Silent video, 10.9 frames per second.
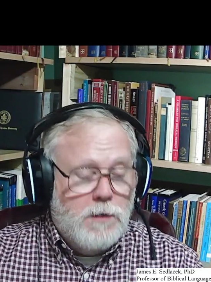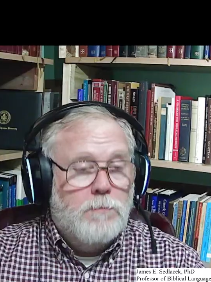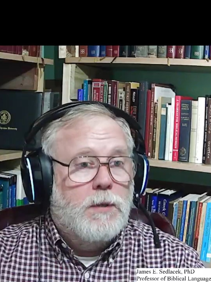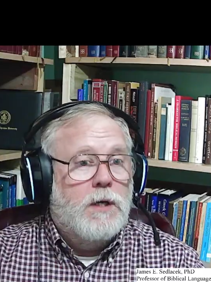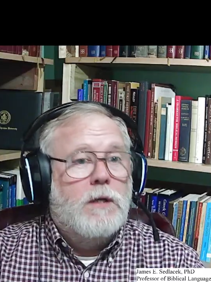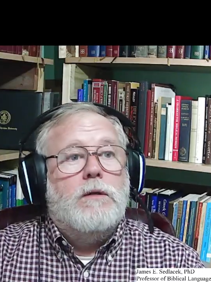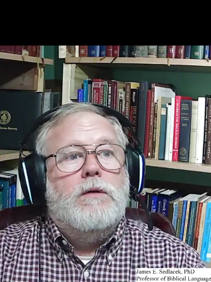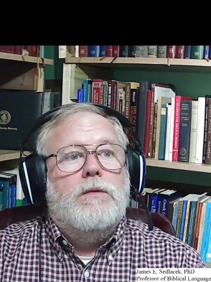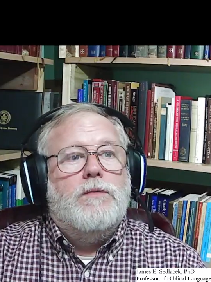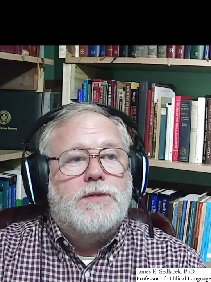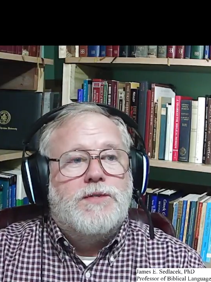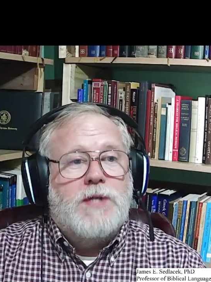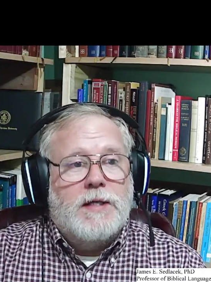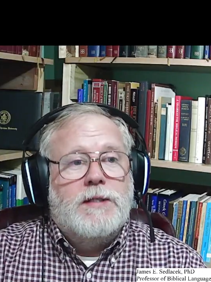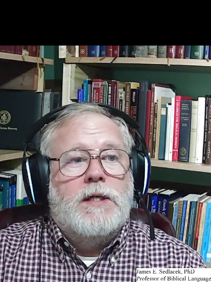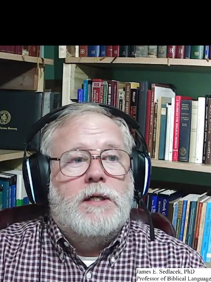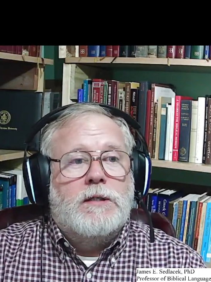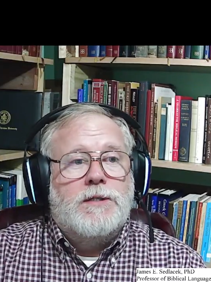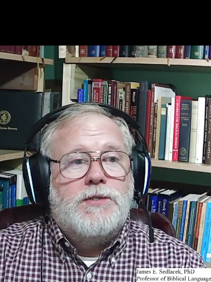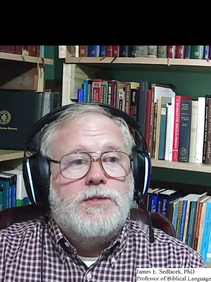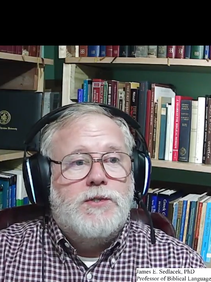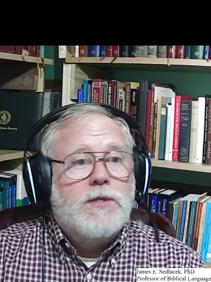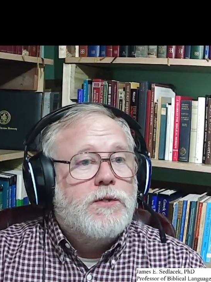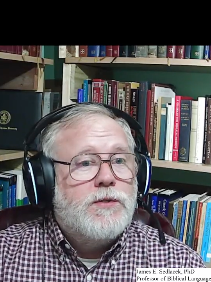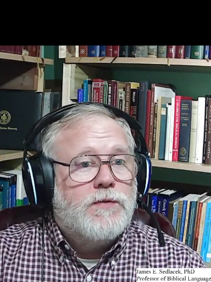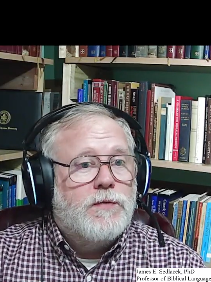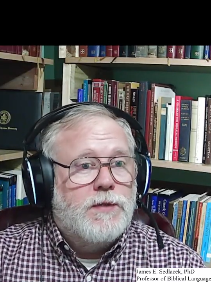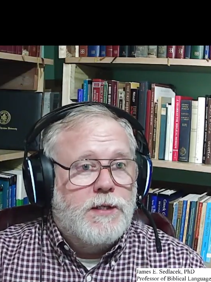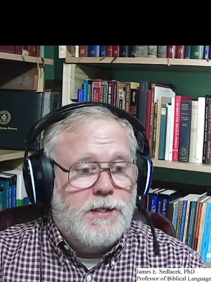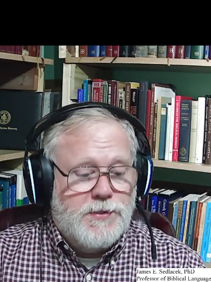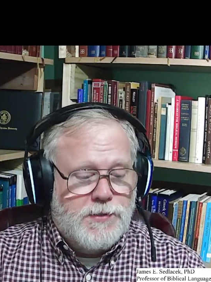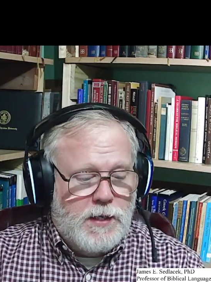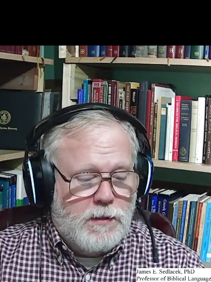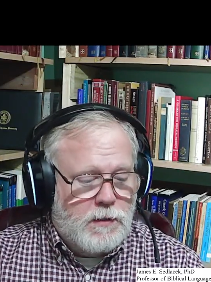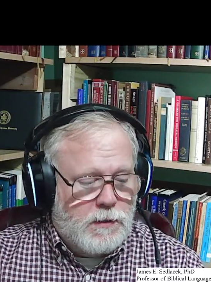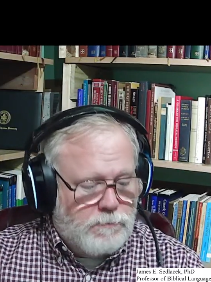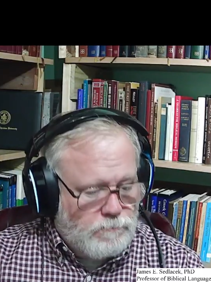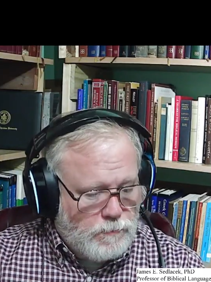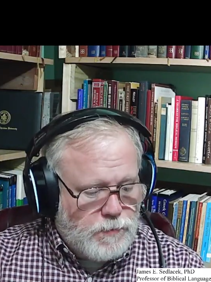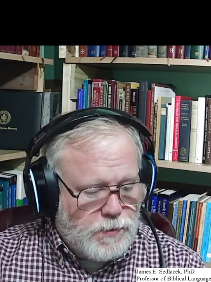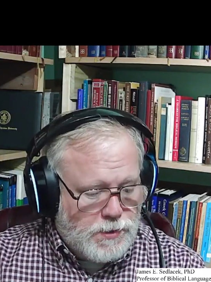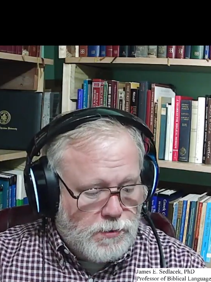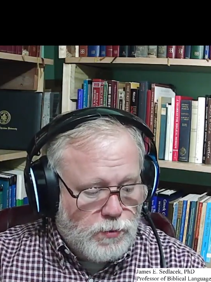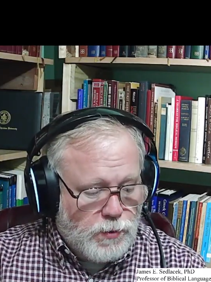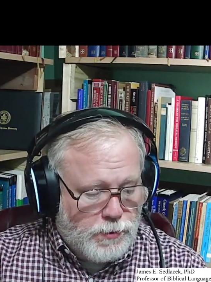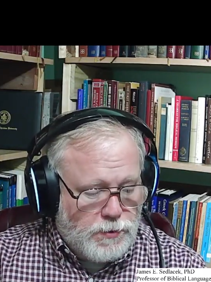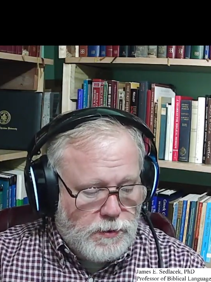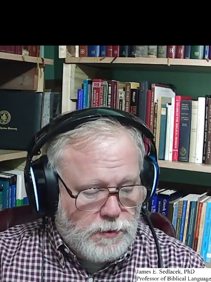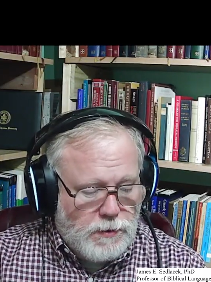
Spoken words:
But the second aorist is used for these that are just a root